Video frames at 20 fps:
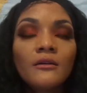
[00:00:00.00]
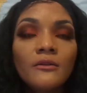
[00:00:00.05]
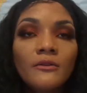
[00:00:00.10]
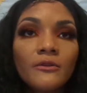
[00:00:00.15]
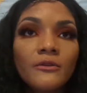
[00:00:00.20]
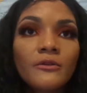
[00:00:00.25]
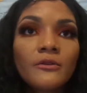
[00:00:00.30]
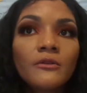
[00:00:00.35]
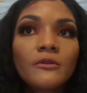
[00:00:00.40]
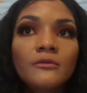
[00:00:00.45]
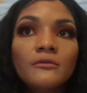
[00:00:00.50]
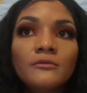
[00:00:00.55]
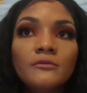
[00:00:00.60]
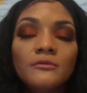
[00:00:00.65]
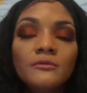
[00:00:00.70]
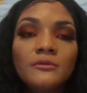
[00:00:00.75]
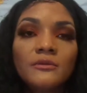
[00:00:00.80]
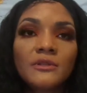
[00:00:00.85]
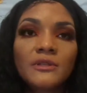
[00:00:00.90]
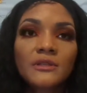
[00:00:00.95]
you know
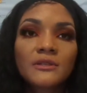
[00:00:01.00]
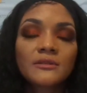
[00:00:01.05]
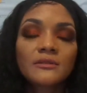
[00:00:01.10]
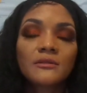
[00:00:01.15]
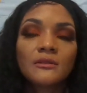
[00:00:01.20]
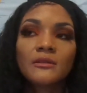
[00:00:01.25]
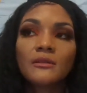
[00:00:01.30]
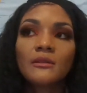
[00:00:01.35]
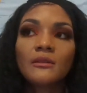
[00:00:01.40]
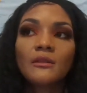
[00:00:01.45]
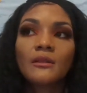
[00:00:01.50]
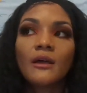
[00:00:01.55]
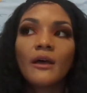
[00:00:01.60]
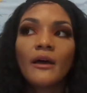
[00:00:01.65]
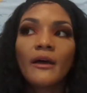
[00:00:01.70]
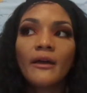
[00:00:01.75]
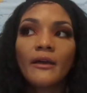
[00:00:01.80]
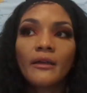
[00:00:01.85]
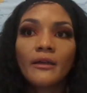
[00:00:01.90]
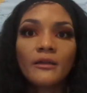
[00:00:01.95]
this
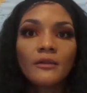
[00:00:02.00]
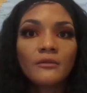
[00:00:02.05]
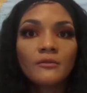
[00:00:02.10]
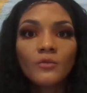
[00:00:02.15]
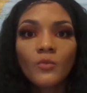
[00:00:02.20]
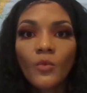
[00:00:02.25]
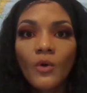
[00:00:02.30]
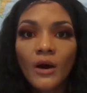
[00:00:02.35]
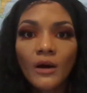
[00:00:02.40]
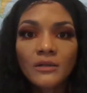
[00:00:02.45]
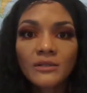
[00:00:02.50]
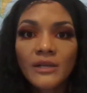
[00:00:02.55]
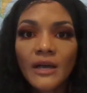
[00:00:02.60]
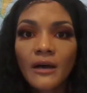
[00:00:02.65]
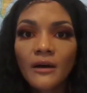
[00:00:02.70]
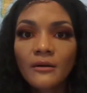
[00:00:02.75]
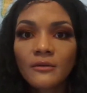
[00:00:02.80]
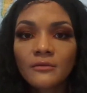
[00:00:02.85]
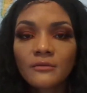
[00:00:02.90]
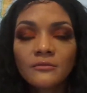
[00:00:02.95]
I walked
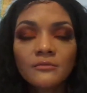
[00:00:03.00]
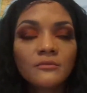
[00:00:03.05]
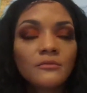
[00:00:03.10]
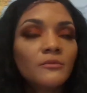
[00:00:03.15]
out